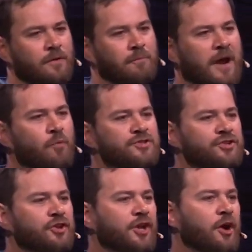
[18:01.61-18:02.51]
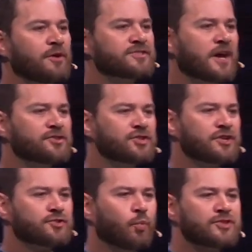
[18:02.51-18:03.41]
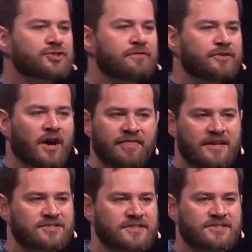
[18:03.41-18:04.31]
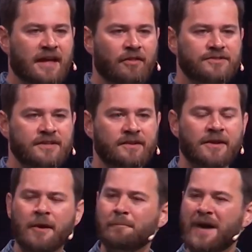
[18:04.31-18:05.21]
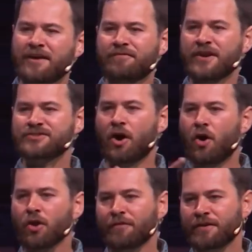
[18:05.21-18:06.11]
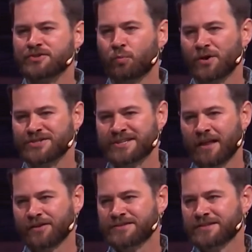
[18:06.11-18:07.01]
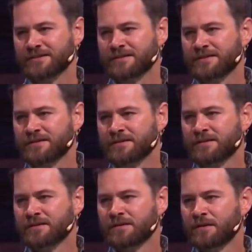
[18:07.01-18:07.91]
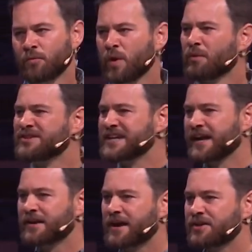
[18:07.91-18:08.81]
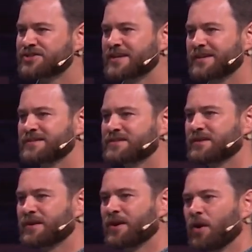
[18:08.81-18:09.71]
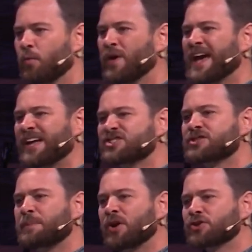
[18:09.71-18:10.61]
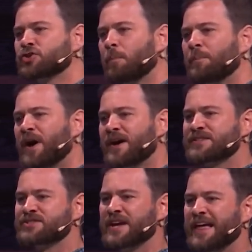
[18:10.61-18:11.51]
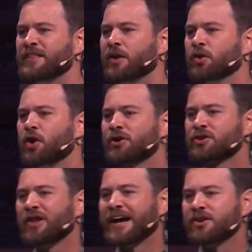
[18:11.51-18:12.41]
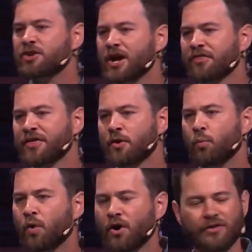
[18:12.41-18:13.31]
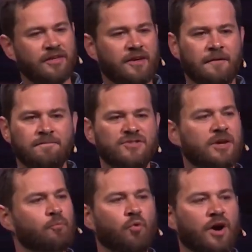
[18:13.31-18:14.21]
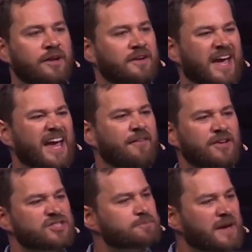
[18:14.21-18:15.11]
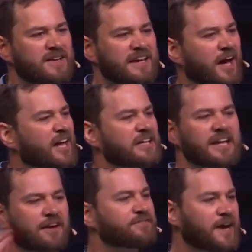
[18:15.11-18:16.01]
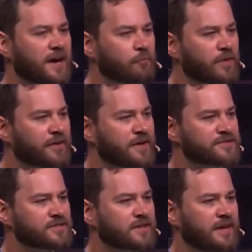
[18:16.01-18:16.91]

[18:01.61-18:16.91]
But I want you to know it's not just what you've done that's the skeleton. My friends, all of us were a skeleton. We were dead in our sins. We had spiritual pus that looked like nothing worth someone even spending a lick of time with us.